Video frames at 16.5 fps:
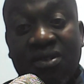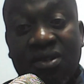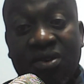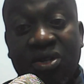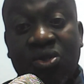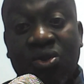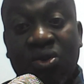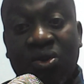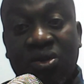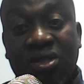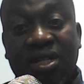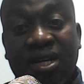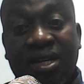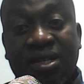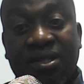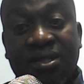is a restored
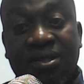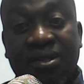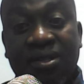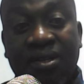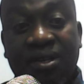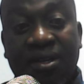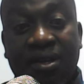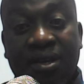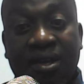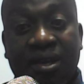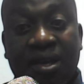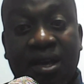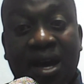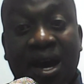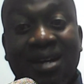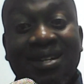church.
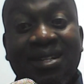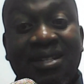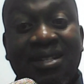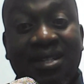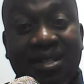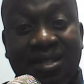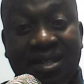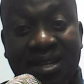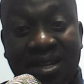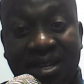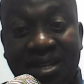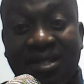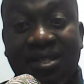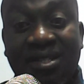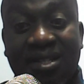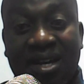And it is
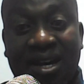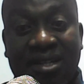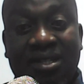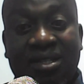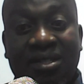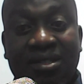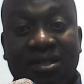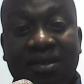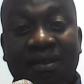His church,